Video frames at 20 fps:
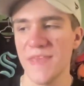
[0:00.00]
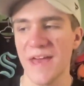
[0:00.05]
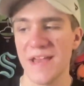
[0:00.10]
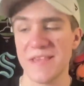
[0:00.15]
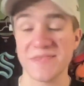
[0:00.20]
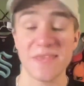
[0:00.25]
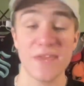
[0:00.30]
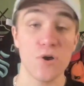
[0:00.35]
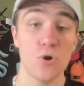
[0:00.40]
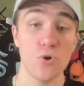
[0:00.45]

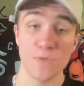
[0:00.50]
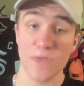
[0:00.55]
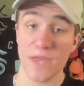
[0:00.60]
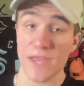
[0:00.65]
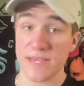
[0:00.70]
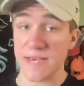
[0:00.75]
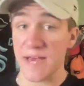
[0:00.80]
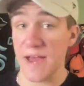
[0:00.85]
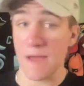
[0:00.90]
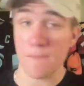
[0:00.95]
That's the only
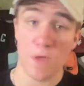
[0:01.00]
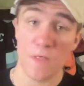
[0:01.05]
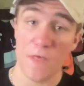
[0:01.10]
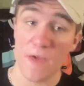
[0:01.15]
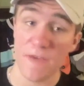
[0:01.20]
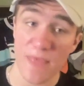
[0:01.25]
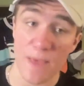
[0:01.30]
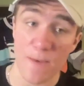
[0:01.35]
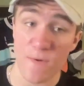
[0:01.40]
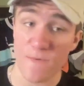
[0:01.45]
time, though.
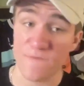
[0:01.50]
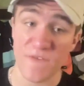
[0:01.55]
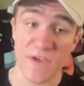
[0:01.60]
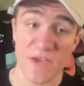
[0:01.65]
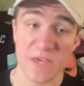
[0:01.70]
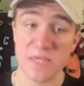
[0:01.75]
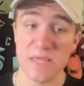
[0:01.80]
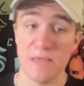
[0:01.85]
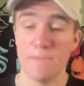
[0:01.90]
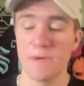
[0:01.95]
They've never
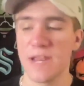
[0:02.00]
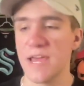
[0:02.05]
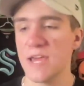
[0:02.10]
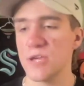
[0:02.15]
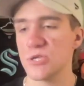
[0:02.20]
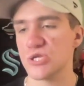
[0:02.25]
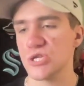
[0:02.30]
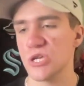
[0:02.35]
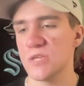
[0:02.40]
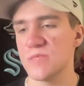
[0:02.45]
faced
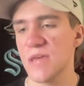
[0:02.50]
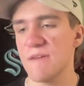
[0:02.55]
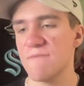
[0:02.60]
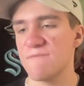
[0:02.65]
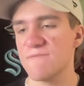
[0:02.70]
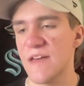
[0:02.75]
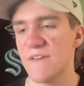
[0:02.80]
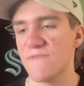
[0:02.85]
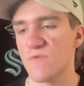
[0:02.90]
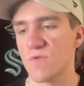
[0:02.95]
elimination.
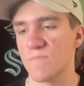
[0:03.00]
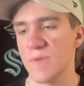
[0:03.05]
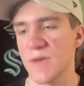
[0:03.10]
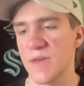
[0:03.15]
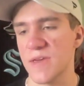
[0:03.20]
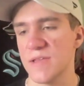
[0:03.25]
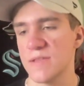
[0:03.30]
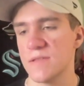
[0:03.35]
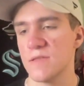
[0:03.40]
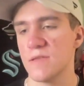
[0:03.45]
They've never
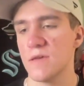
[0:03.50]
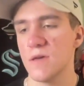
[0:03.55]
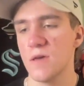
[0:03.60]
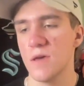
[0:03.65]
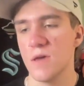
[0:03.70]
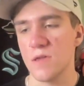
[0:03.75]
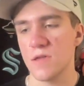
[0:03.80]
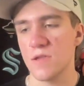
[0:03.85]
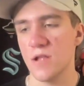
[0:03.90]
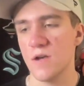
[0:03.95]
been,
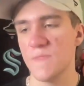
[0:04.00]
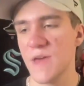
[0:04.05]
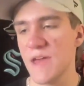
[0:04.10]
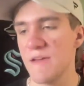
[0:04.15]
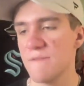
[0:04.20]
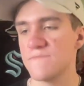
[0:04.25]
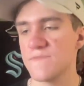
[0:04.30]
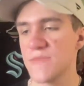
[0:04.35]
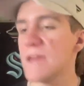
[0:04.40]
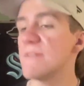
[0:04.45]
you know,
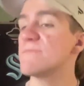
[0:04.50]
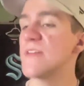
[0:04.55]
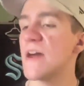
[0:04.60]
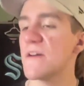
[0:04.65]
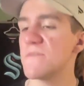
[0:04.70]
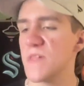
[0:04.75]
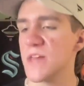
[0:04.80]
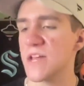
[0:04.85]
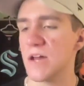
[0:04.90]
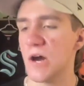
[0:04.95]
they've
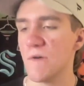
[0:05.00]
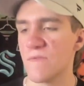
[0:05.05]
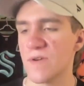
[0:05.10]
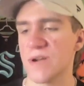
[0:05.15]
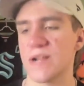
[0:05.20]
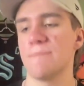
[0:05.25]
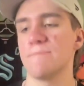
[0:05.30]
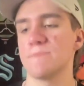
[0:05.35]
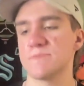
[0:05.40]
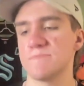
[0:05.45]
definitely
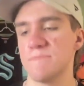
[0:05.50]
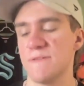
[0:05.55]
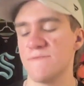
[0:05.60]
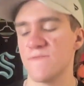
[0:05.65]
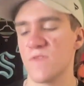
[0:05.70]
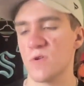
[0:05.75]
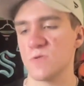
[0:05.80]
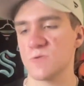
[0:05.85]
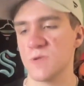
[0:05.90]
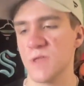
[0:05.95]
overcome some
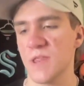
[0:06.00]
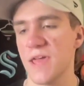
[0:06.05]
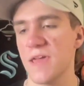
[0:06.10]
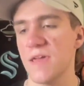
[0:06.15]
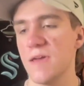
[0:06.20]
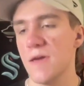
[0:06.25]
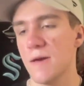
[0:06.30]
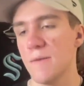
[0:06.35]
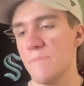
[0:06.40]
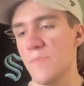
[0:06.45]

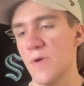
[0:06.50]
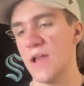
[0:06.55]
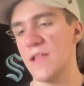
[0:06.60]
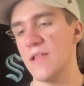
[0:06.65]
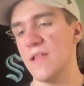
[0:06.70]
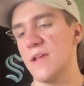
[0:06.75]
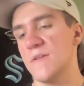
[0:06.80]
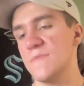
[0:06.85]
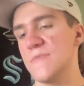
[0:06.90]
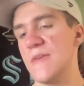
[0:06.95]
adversity, but
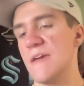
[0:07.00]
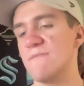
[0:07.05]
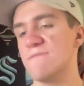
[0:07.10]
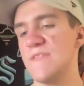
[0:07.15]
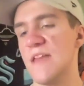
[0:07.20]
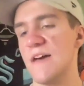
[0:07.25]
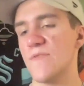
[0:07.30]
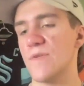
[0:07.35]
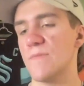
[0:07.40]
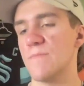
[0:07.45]
they've
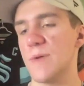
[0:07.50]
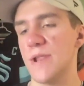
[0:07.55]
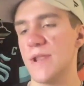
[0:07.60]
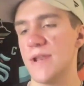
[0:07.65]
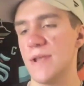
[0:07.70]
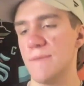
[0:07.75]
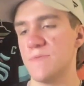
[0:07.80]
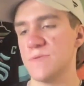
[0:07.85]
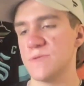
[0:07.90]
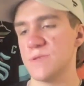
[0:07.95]
never been in
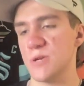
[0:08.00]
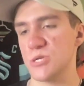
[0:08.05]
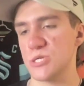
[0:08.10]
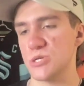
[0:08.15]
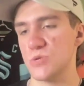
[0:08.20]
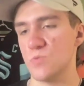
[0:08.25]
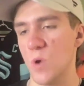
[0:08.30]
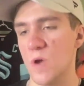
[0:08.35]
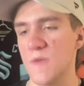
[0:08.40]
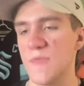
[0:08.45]
a
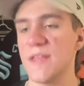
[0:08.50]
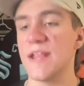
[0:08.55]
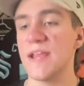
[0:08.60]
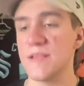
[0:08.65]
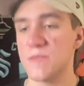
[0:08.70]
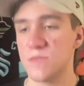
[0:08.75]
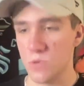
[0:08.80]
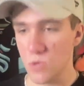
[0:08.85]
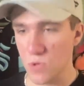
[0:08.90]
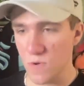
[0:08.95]
position where they
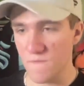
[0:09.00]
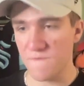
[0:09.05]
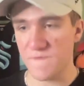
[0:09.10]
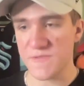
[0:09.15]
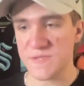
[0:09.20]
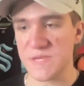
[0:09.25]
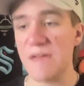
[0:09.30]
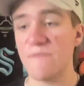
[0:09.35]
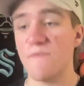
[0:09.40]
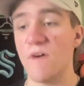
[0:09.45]
need to
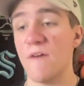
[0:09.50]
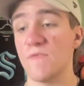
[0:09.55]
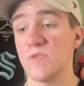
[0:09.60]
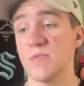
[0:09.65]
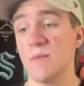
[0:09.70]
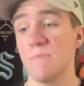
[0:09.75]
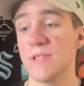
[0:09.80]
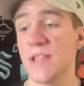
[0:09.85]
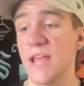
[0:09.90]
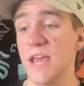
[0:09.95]
stave off
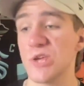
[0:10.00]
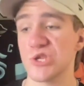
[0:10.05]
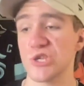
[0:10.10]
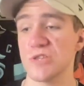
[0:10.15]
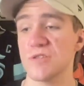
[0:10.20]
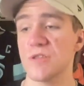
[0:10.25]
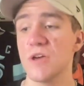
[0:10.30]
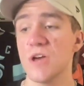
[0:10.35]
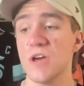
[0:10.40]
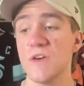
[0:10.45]
elimination.